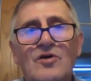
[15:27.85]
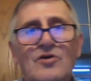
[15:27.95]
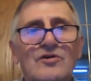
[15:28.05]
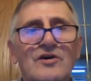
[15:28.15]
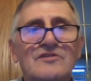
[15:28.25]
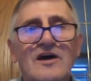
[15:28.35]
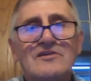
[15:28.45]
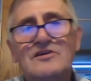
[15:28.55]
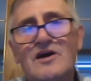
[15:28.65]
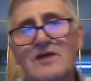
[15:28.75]
or it's
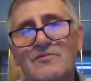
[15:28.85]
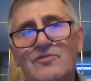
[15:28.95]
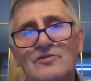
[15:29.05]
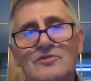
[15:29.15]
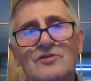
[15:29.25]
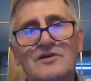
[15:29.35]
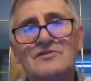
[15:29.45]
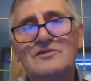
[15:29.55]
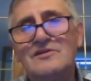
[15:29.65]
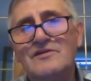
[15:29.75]
actually harmful to
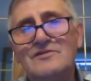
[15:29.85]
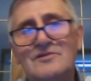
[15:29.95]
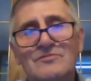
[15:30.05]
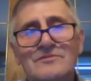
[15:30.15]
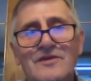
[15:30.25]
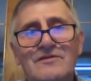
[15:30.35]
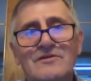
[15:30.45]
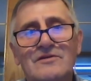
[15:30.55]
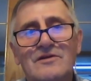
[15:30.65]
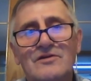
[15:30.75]
us to live
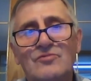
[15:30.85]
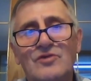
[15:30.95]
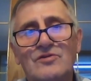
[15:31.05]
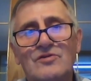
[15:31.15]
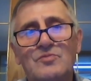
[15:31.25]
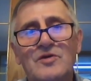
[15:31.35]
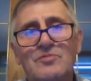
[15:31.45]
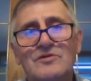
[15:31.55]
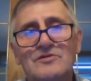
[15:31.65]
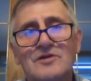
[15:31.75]
in with those
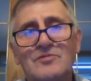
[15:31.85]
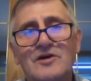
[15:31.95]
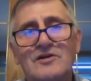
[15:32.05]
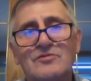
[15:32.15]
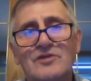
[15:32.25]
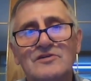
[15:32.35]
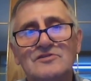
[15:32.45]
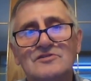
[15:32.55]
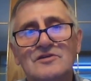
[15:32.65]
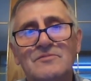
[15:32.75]
people in some kind of
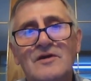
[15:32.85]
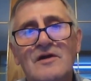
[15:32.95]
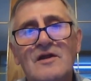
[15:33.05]
relationship